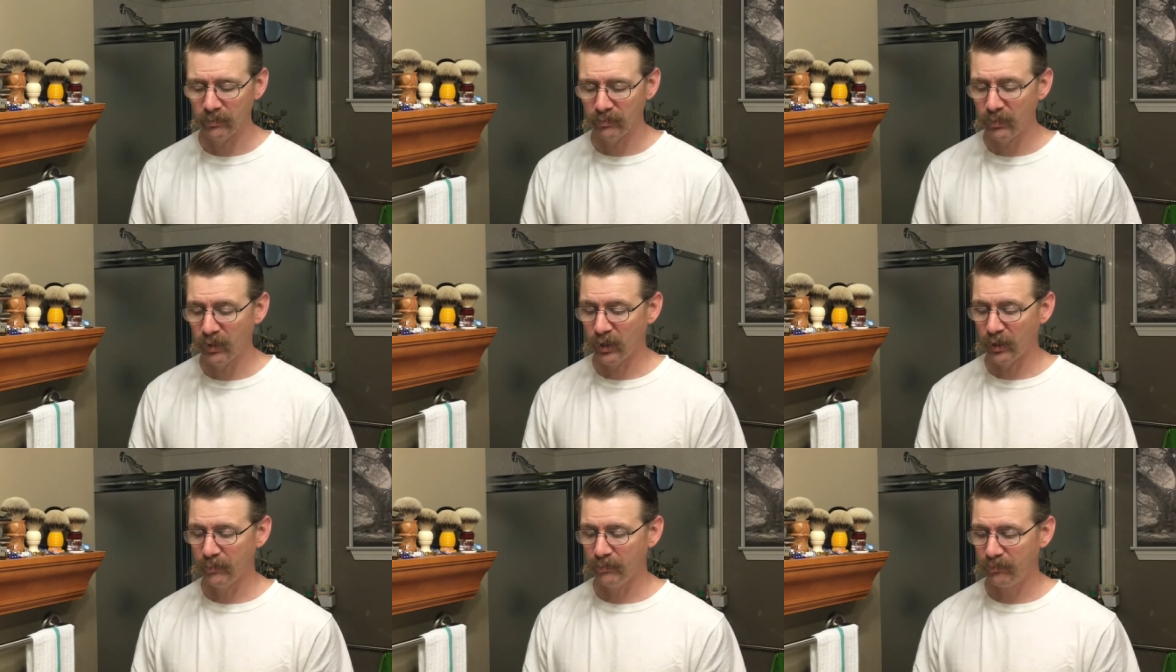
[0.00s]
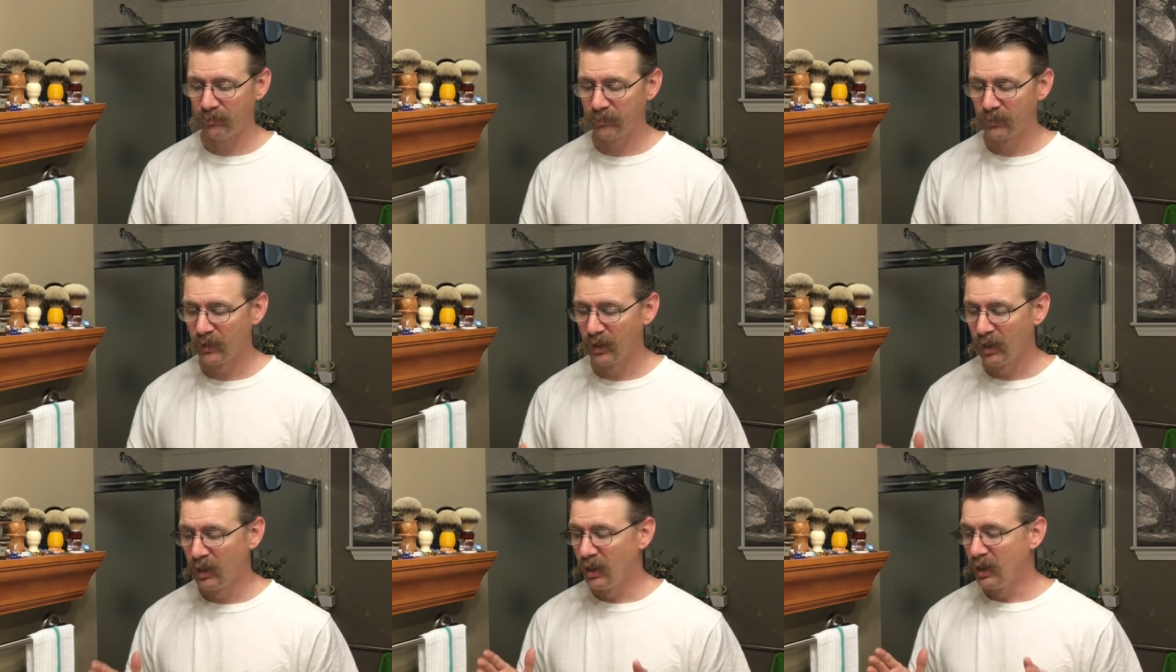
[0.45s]
But
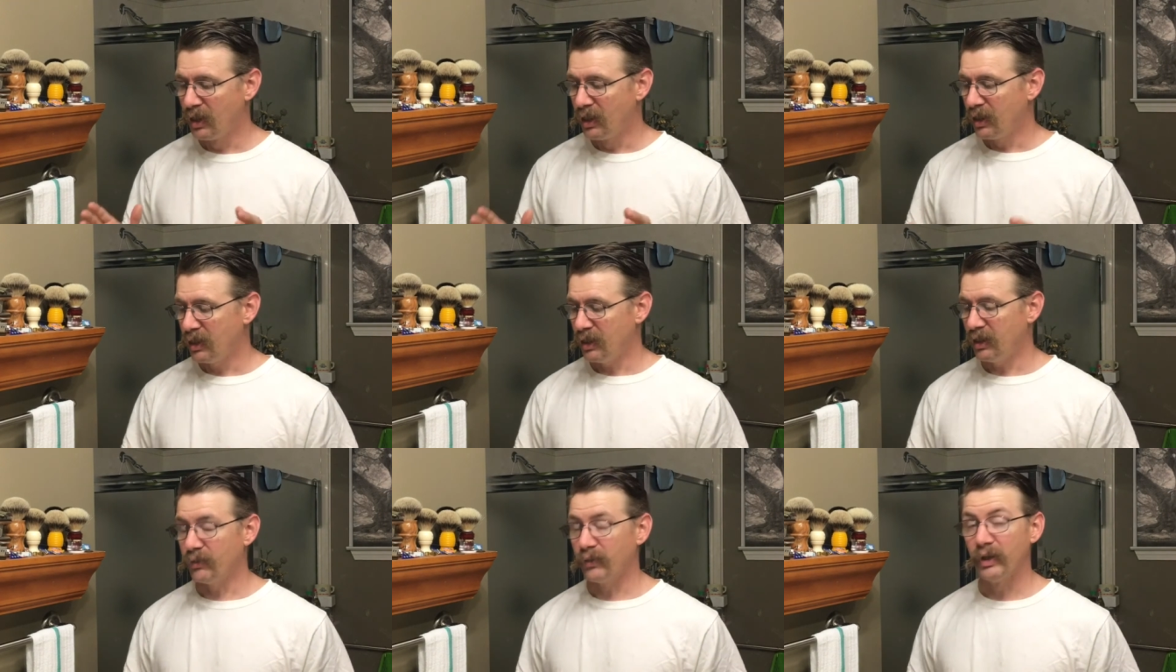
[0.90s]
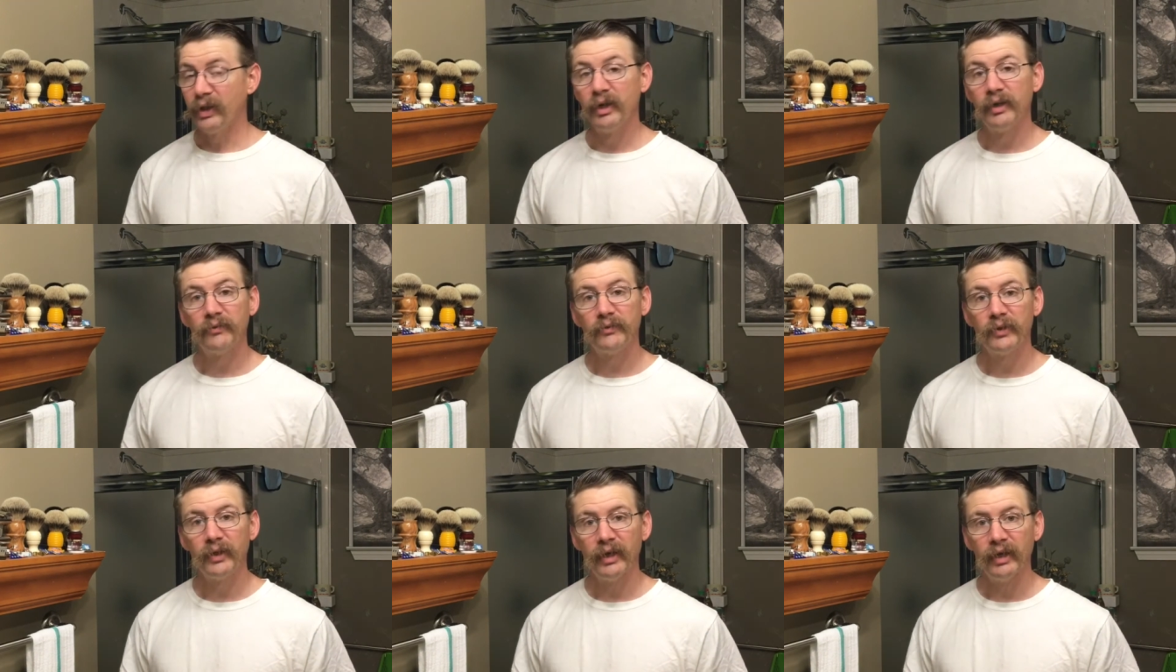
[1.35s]
anyway,
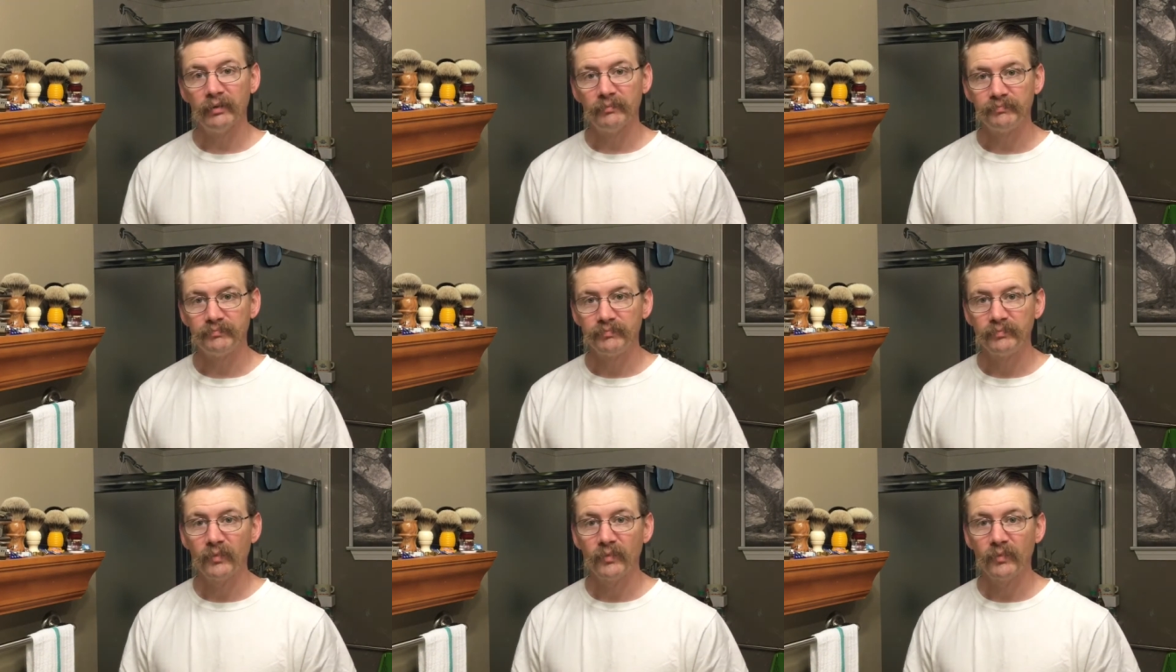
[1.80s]
enough of that.